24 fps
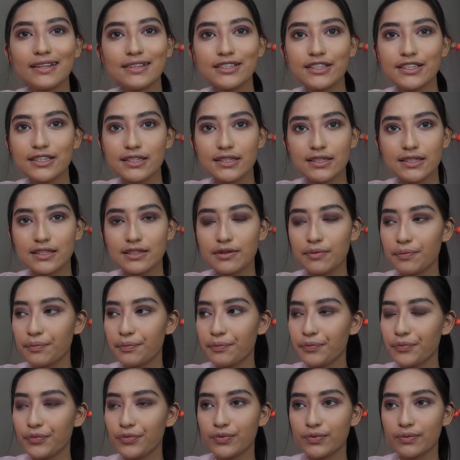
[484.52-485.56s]
and just
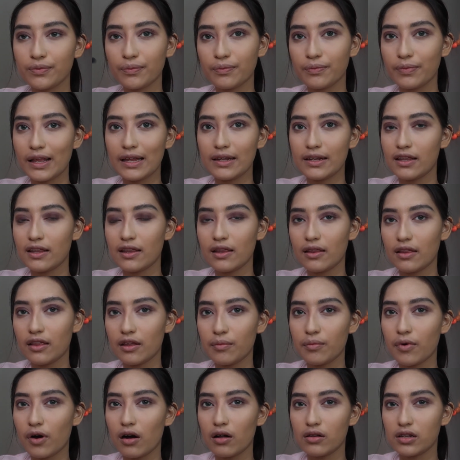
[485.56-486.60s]
blend
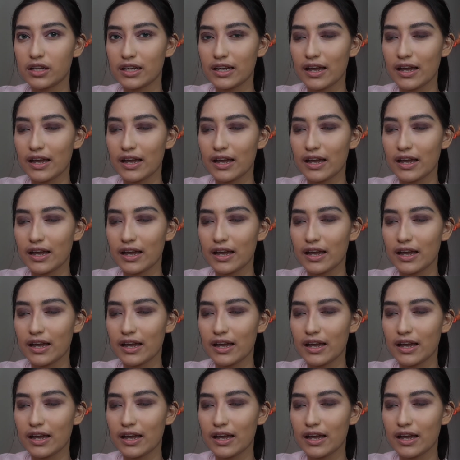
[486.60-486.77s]
them all